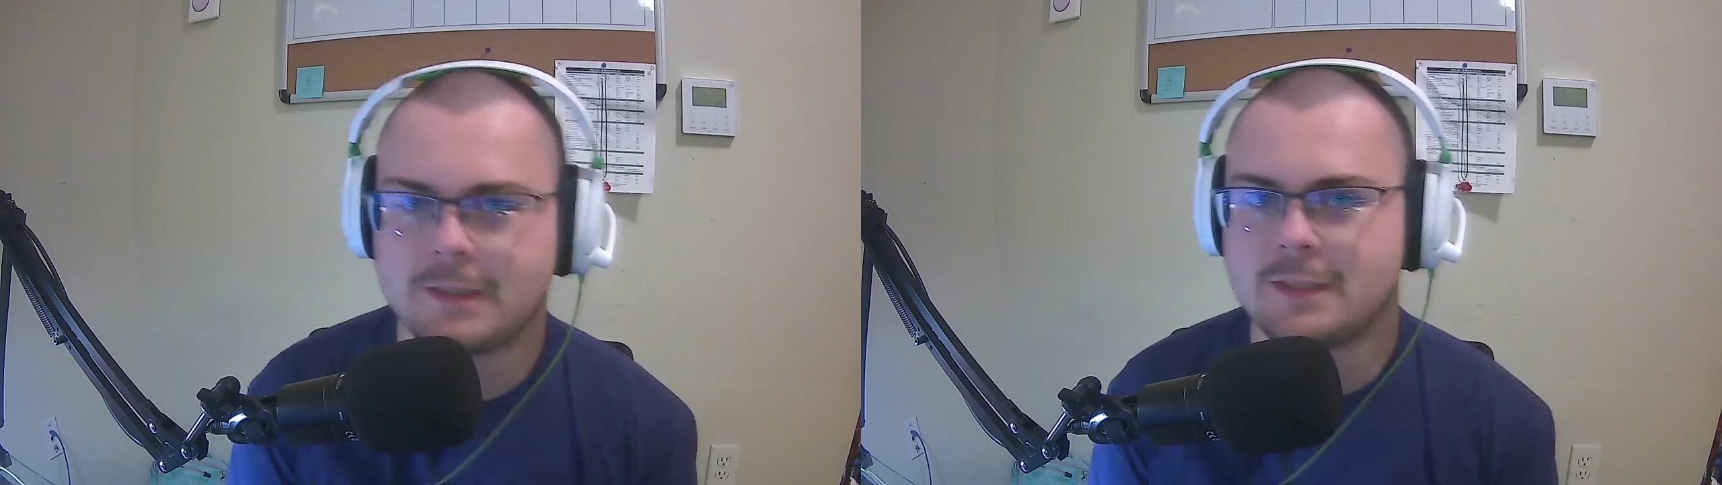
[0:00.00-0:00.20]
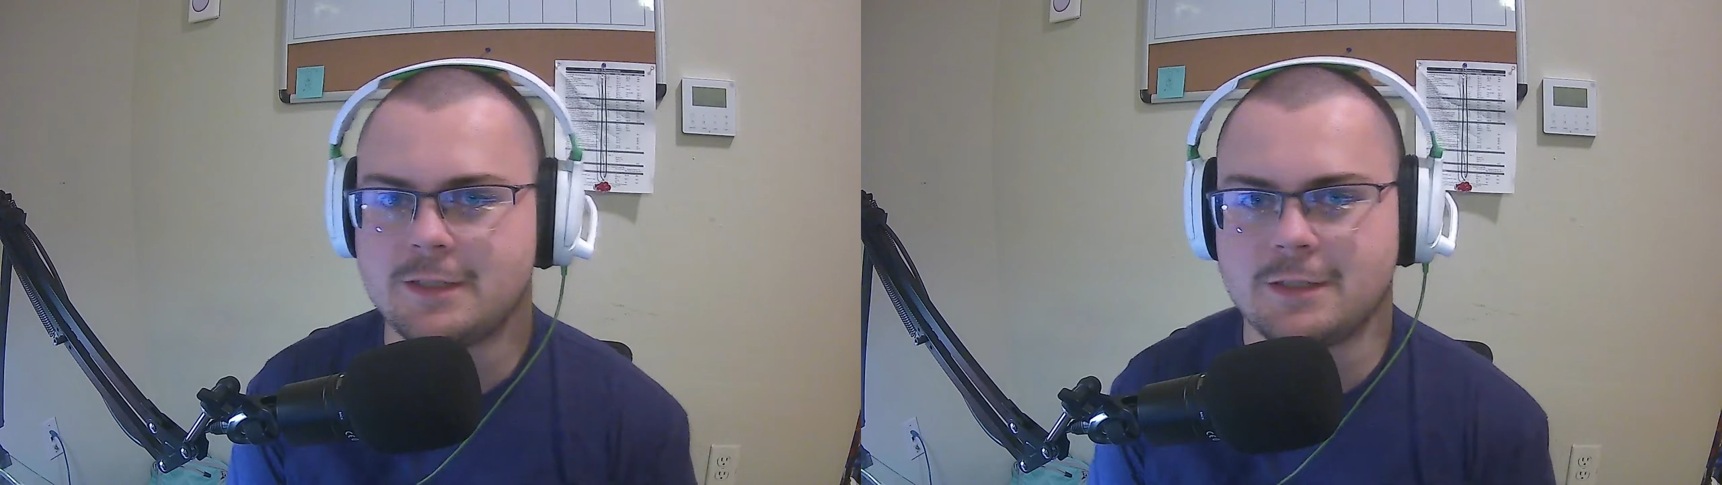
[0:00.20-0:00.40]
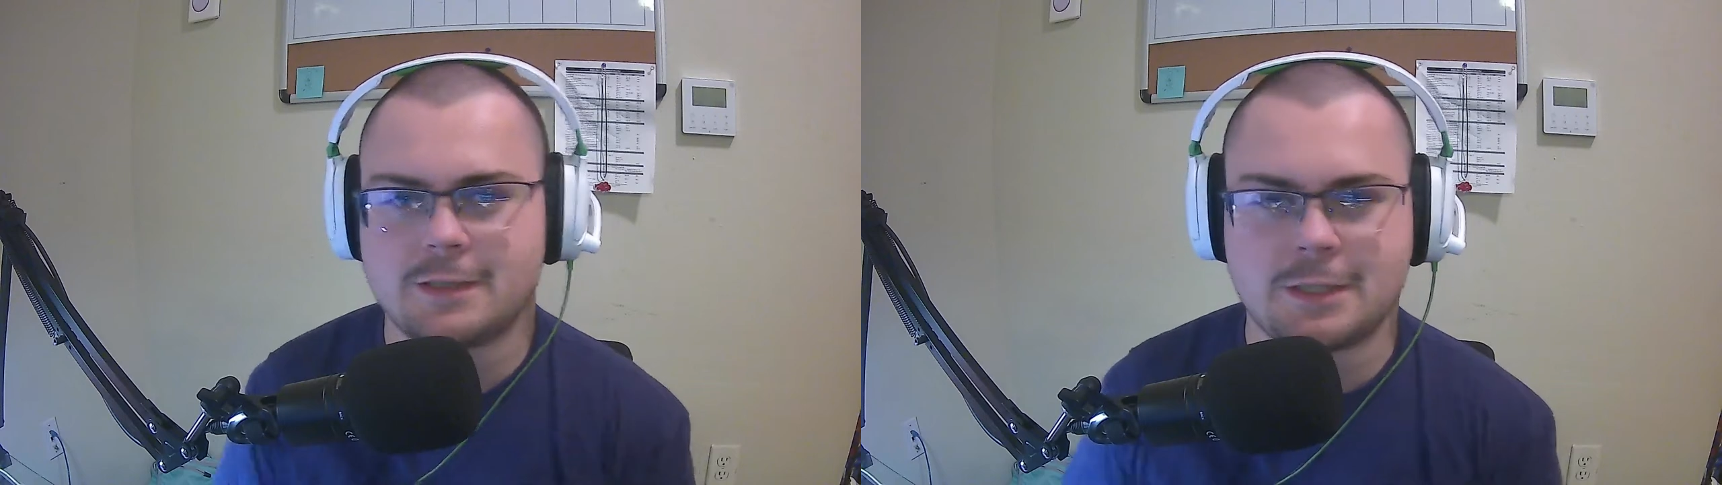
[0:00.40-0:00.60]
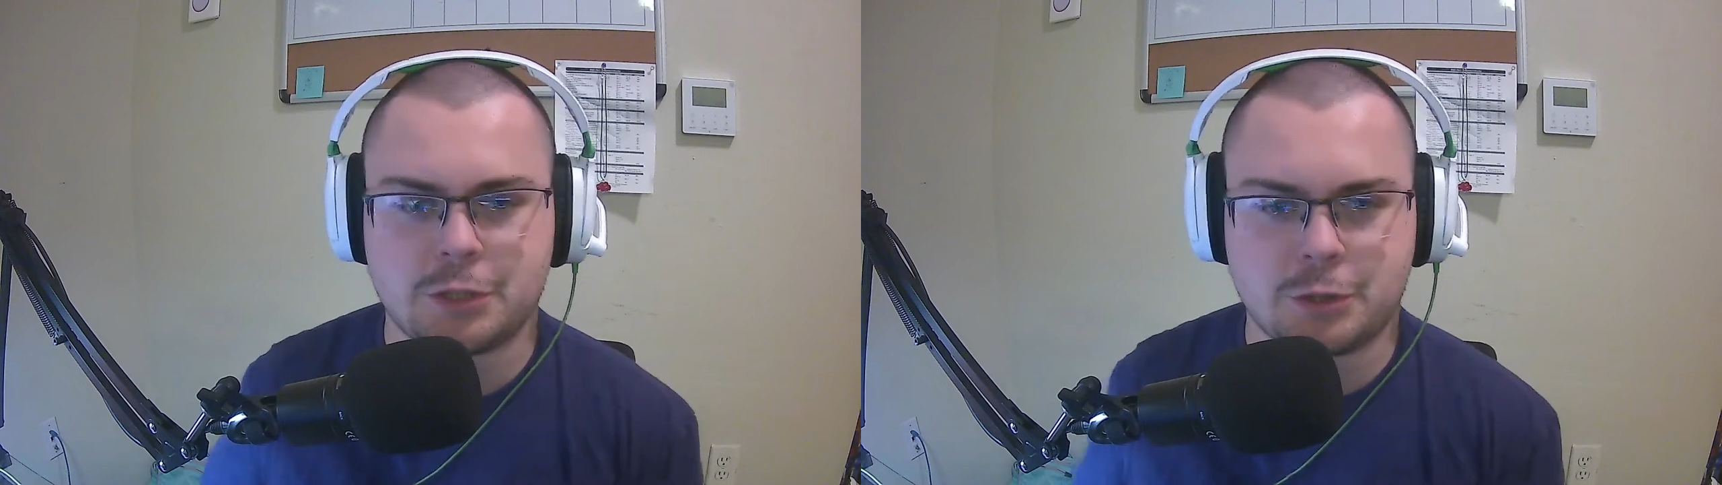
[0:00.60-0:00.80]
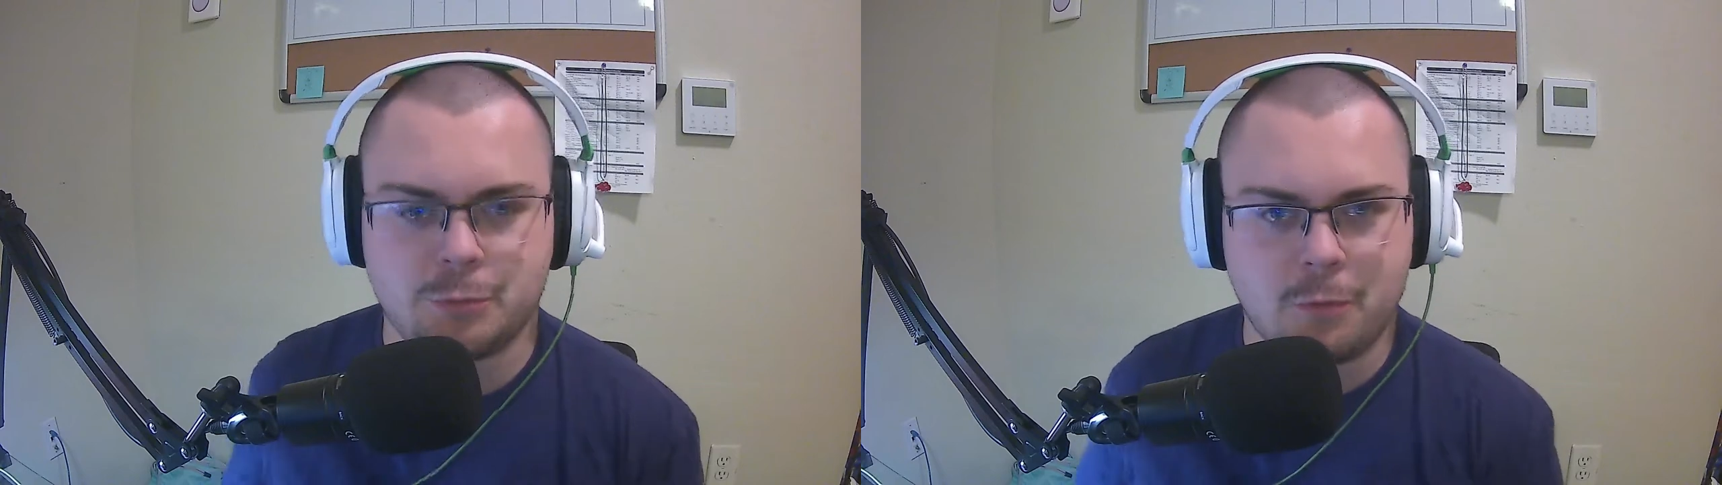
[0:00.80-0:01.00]
but this is an
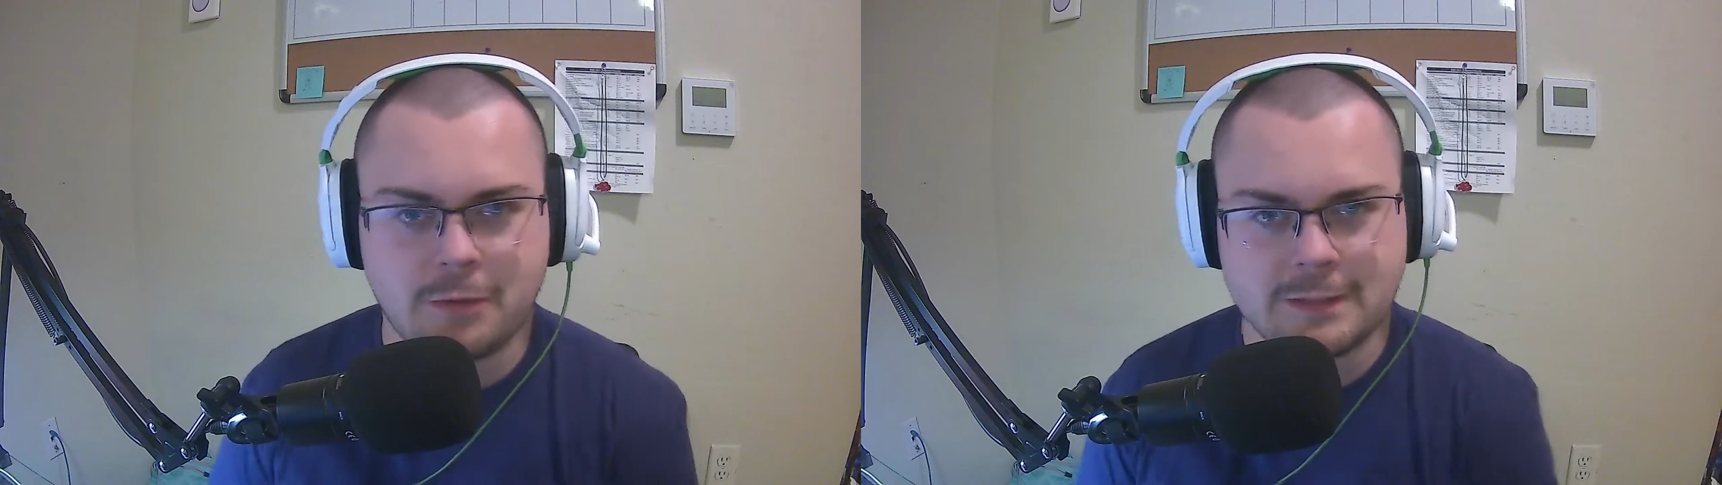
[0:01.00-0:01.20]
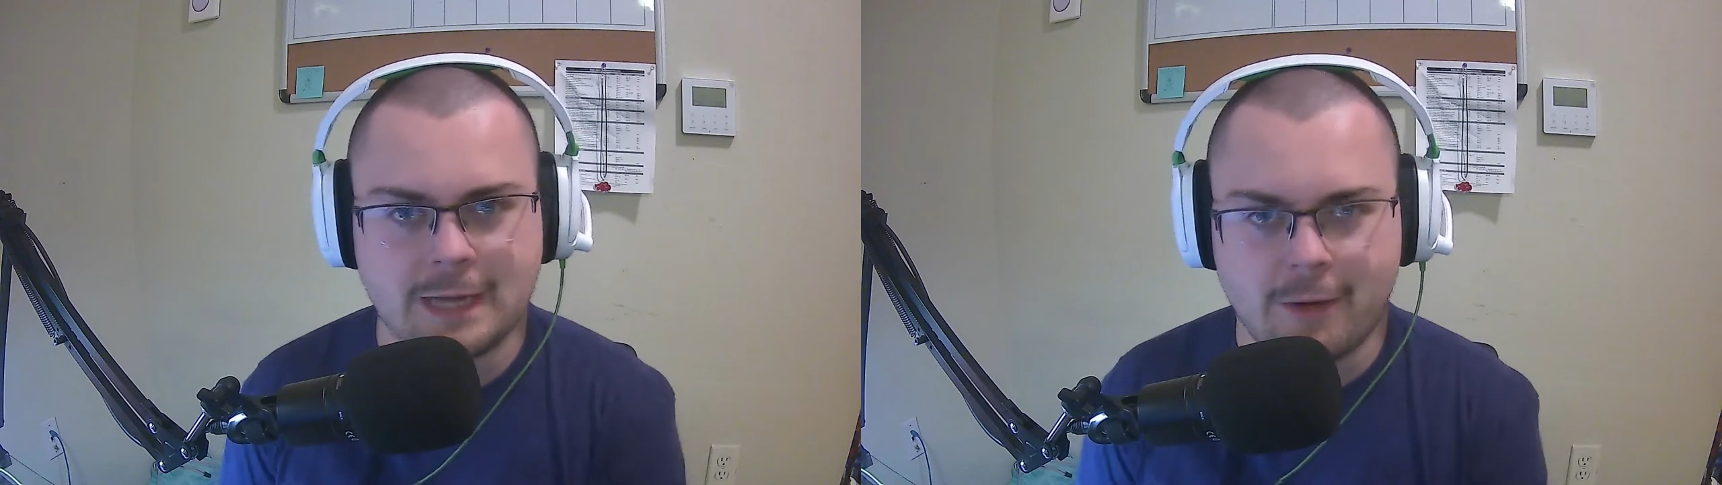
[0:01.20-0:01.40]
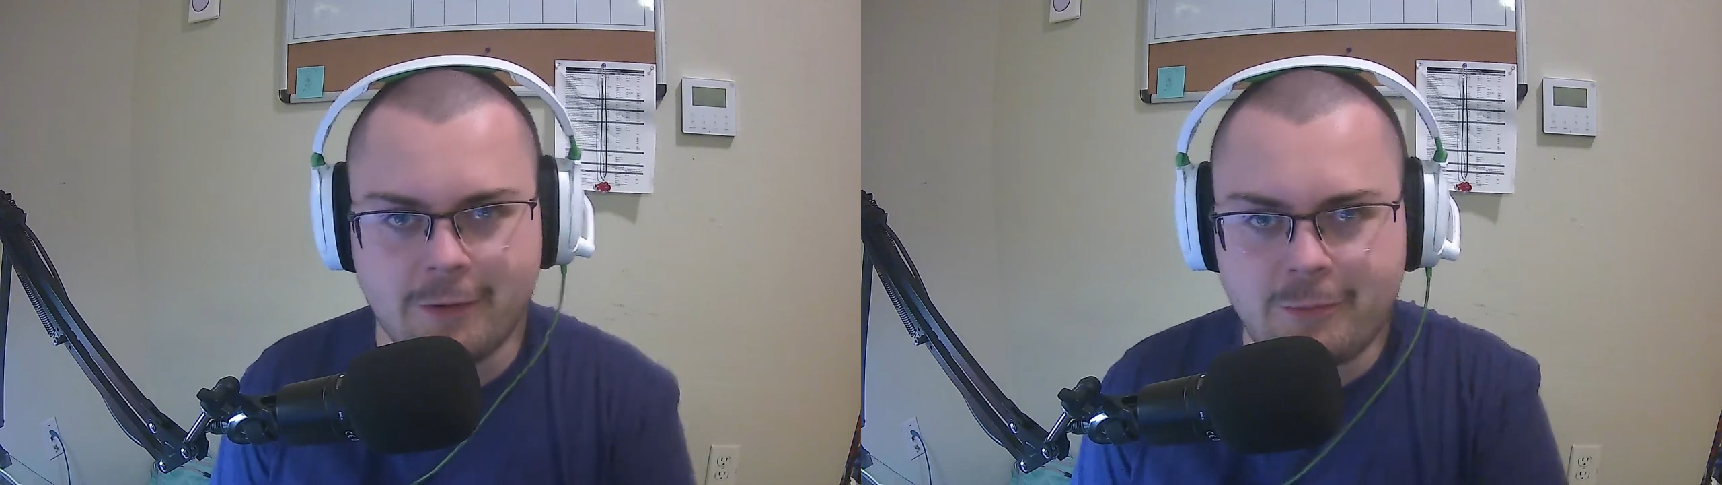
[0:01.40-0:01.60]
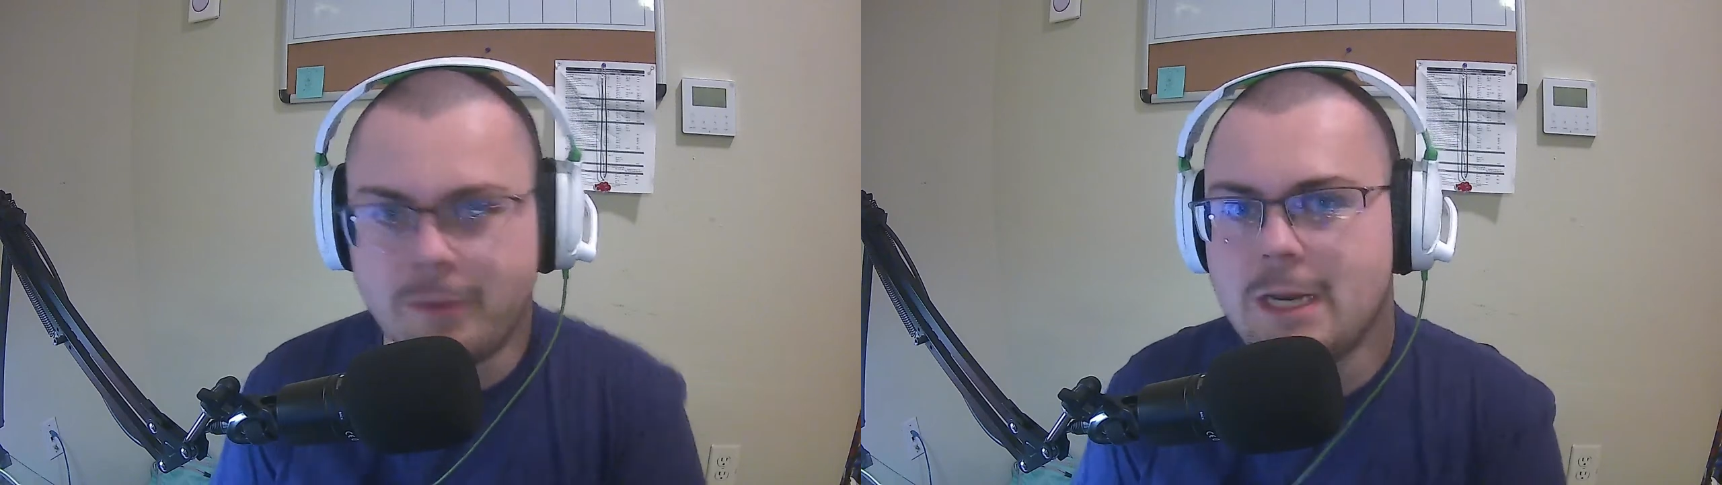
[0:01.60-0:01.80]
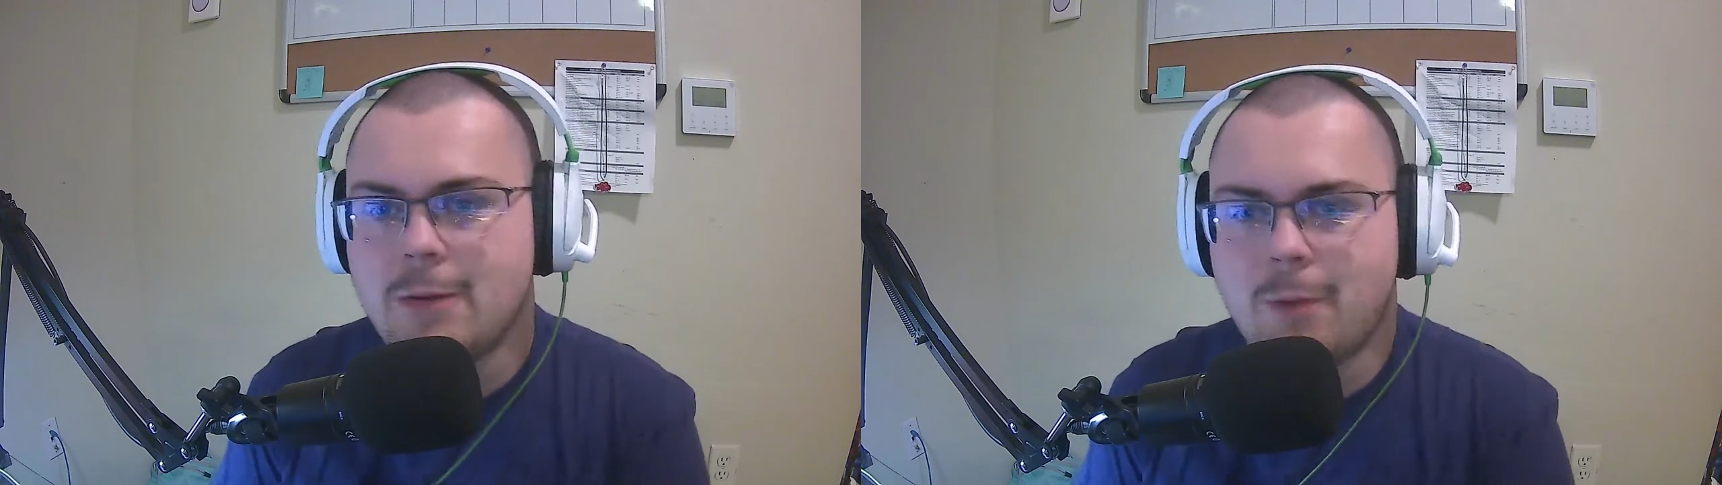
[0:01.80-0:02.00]
extraordinary week.